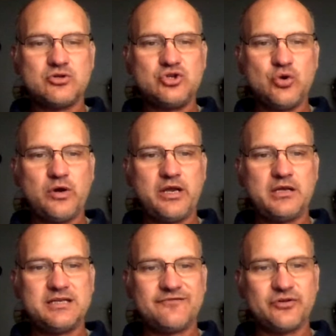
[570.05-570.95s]
doing
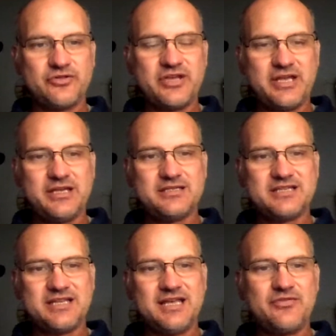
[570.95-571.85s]
different things to
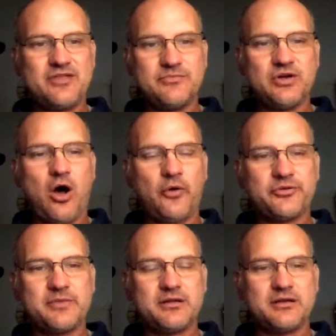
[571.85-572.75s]
get them to
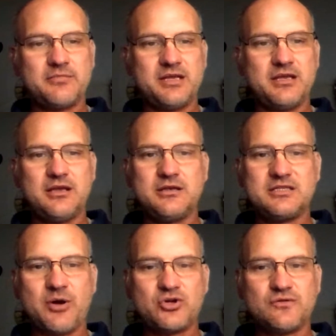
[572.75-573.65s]
ultimately be
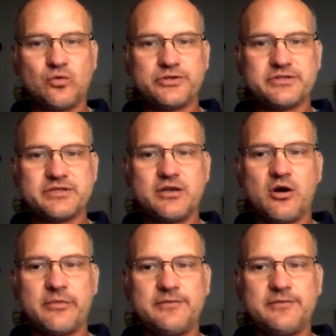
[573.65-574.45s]
Special Forces in the Army.